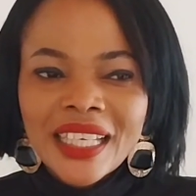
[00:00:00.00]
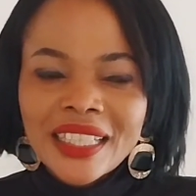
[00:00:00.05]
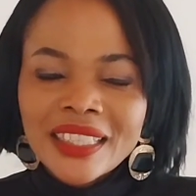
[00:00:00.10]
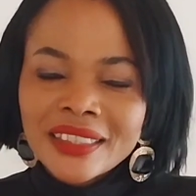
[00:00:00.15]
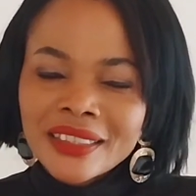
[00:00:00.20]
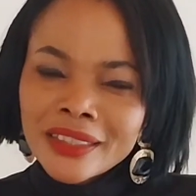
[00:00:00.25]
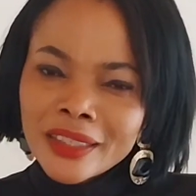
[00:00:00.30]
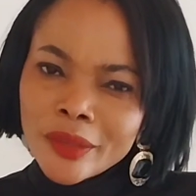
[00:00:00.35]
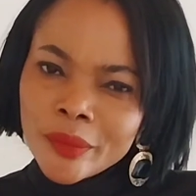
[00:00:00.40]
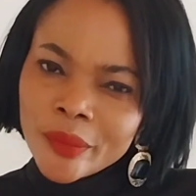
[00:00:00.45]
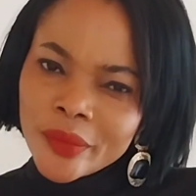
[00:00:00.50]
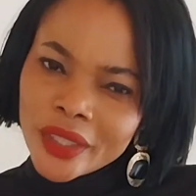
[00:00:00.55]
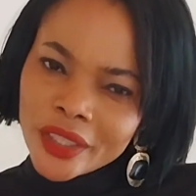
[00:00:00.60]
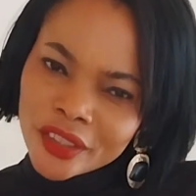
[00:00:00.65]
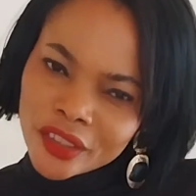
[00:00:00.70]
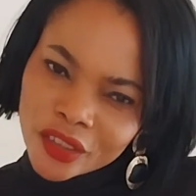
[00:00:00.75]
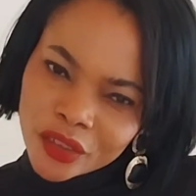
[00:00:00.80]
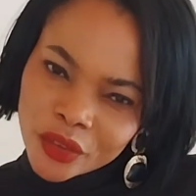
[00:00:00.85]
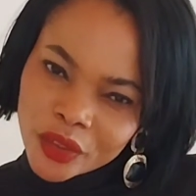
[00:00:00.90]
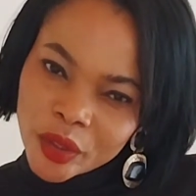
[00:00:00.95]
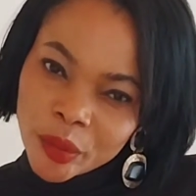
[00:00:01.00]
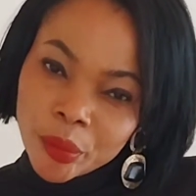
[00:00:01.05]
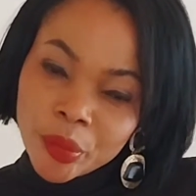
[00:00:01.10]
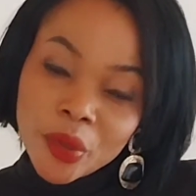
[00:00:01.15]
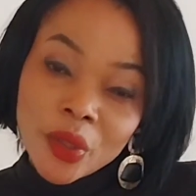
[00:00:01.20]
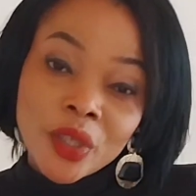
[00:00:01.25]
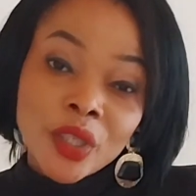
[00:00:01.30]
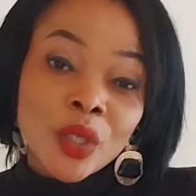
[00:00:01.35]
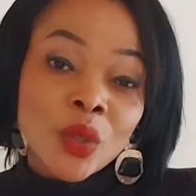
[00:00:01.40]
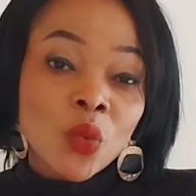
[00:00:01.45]
It's a mystery,
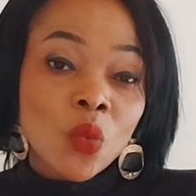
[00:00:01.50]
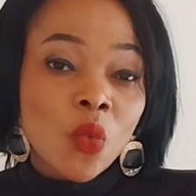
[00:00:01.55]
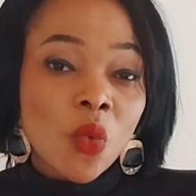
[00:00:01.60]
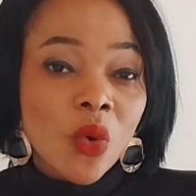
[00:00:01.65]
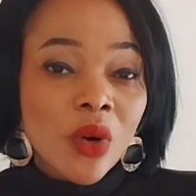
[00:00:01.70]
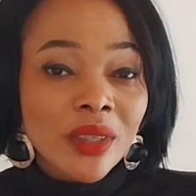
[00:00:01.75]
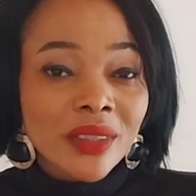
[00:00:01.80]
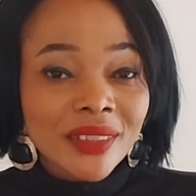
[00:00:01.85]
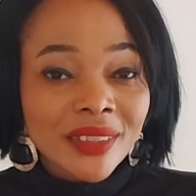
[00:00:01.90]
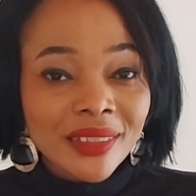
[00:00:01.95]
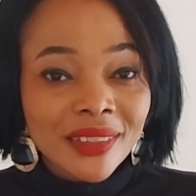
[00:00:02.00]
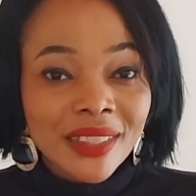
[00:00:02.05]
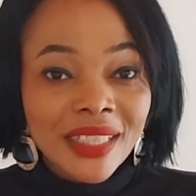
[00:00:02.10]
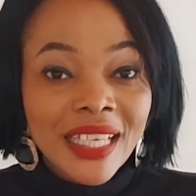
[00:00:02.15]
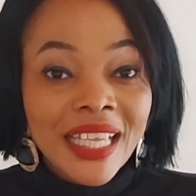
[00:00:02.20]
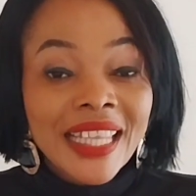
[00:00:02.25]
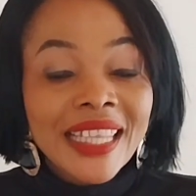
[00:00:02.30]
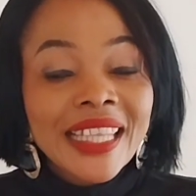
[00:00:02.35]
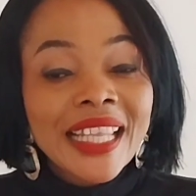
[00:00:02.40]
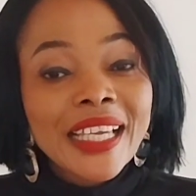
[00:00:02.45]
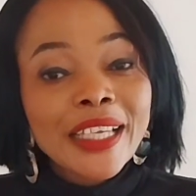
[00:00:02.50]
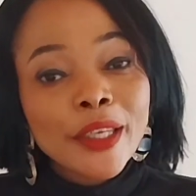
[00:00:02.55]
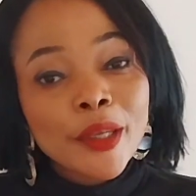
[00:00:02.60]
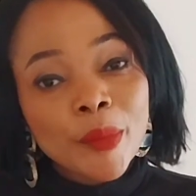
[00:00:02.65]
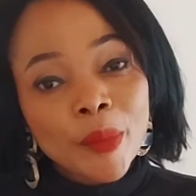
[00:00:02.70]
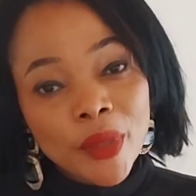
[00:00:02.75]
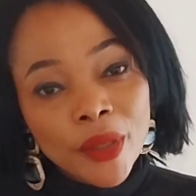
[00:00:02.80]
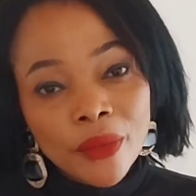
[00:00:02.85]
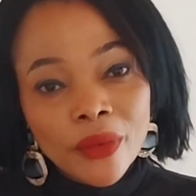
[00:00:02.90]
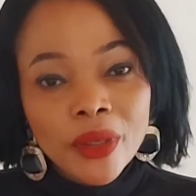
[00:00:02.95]
but it works like a
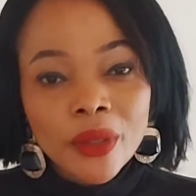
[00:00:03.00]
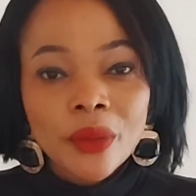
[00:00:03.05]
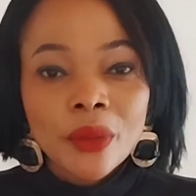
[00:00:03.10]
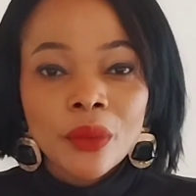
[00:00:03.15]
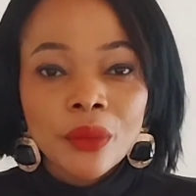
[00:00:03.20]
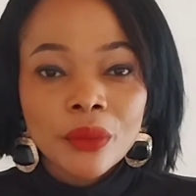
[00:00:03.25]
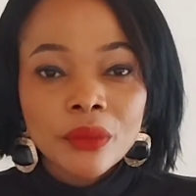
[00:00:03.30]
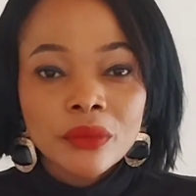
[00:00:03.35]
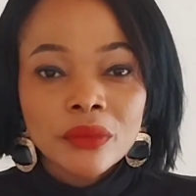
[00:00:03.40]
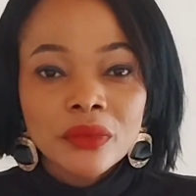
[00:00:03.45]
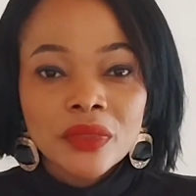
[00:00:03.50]
miracle.